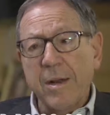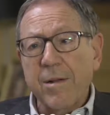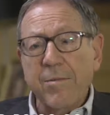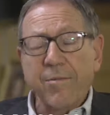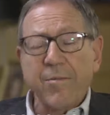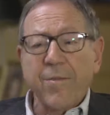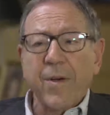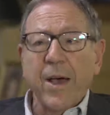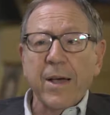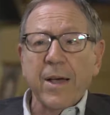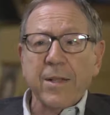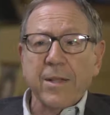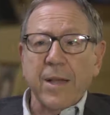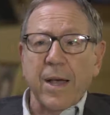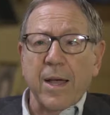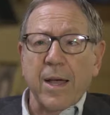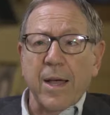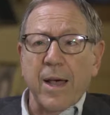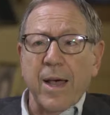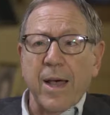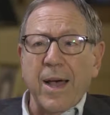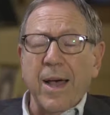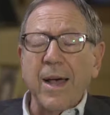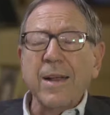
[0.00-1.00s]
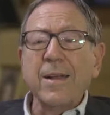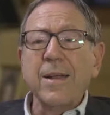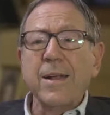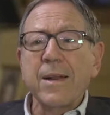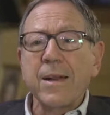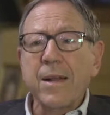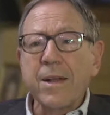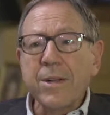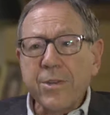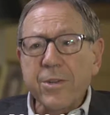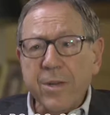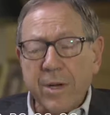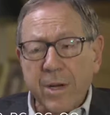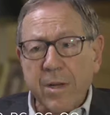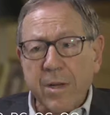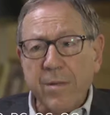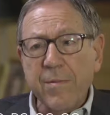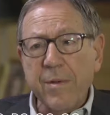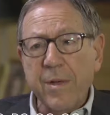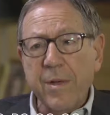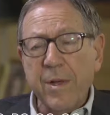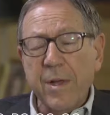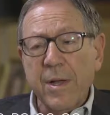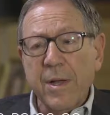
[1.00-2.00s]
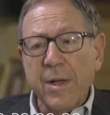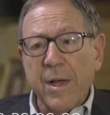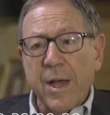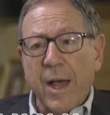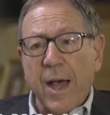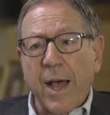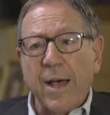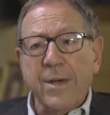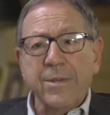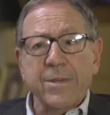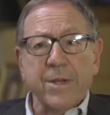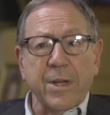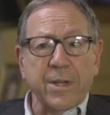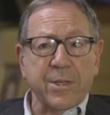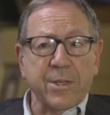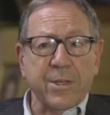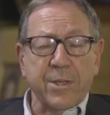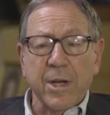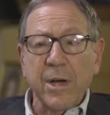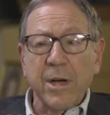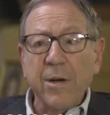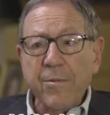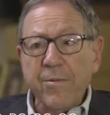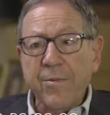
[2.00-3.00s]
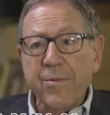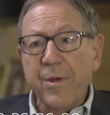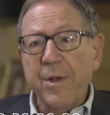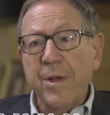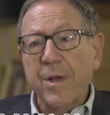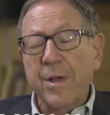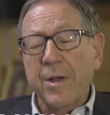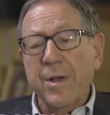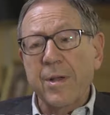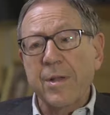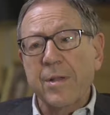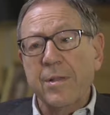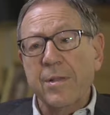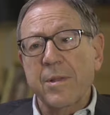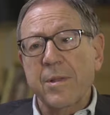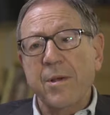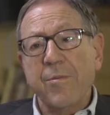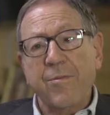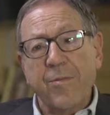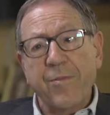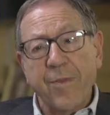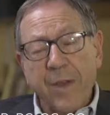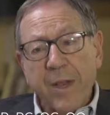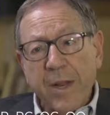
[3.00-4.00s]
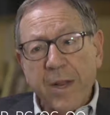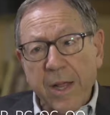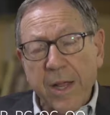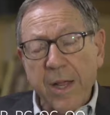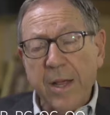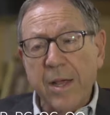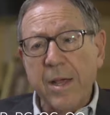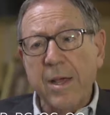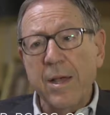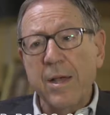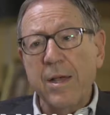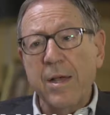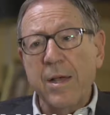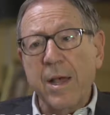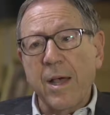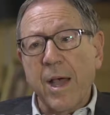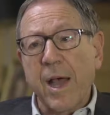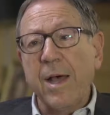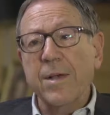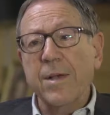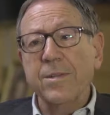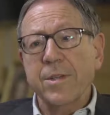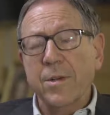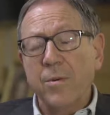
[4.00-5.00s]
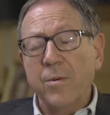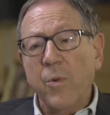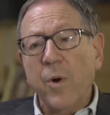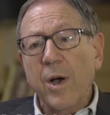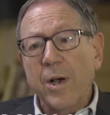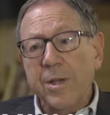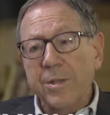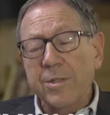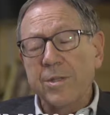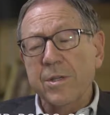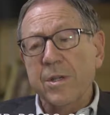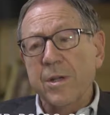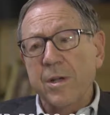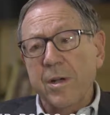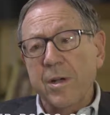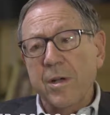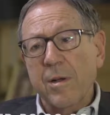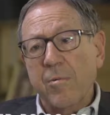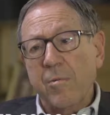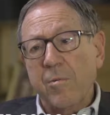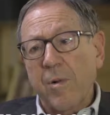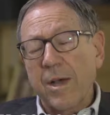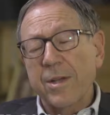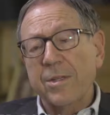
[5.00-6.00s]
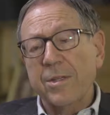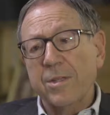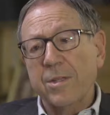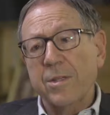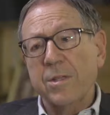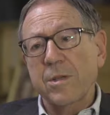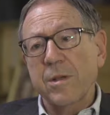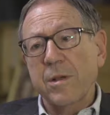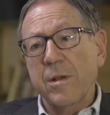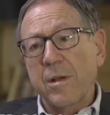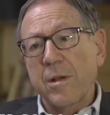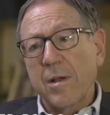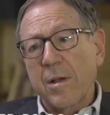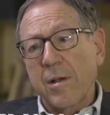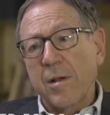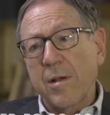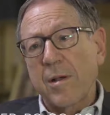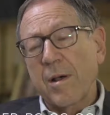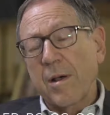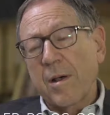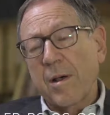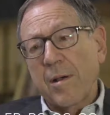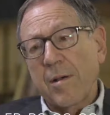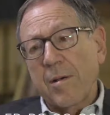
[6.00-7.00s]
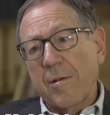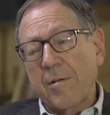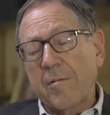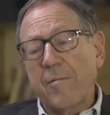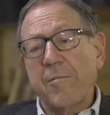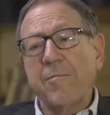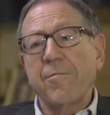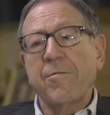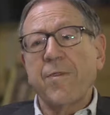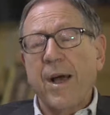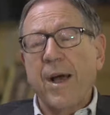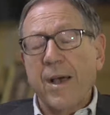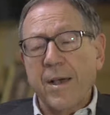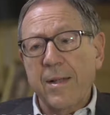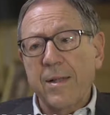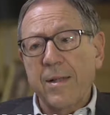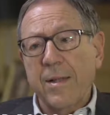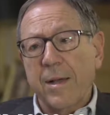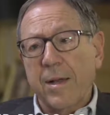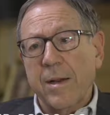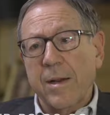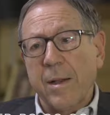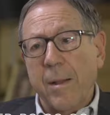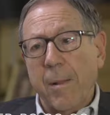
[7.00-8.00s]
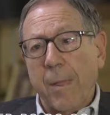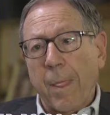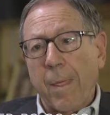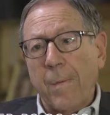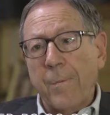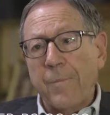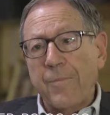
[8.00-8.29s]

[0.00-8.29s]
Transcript: In effect, an initiative as self-defeating as it was rights violating.